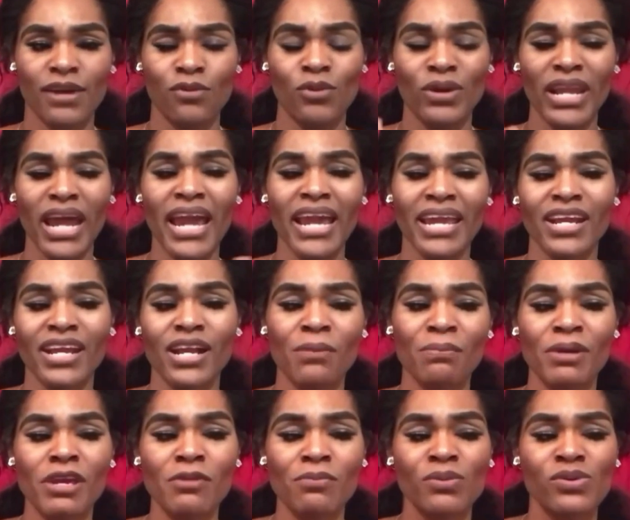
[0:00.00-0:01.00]
when I hear
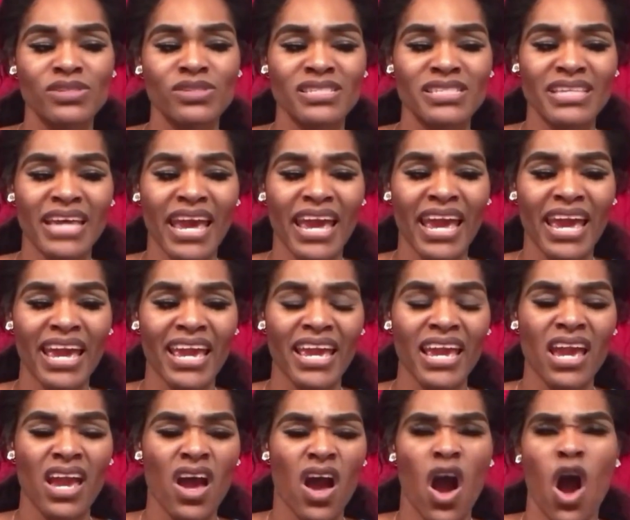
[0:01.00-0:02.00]
people
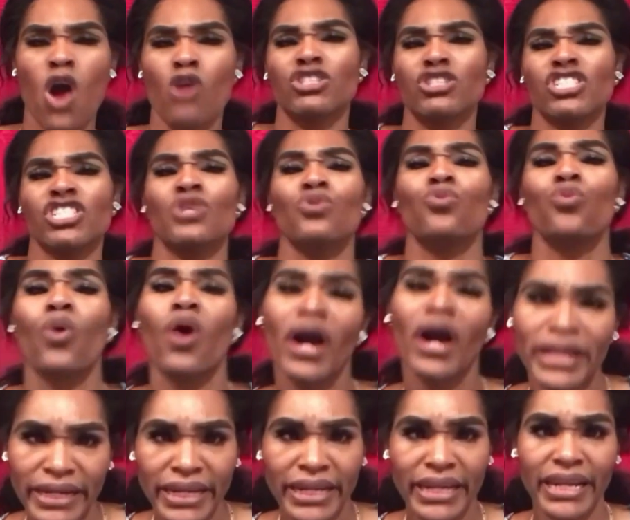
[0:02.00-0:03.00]
say, oh, she
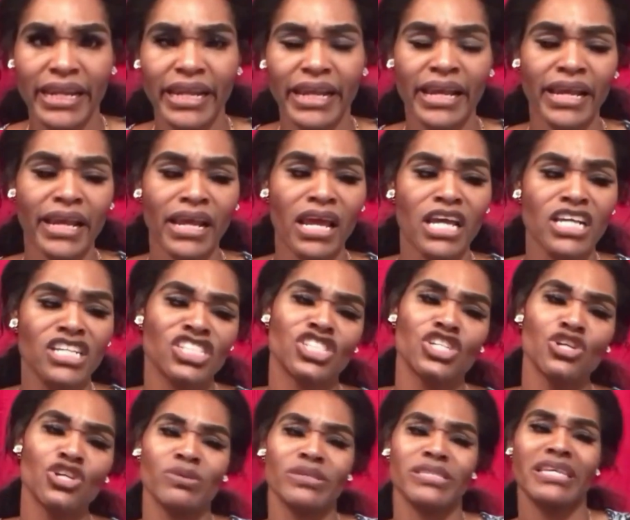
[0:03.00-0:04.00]
wanted it,
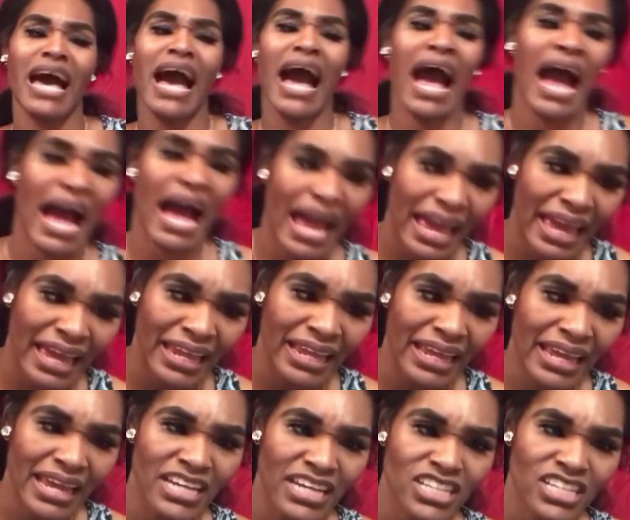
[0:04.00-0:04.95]
she was hot,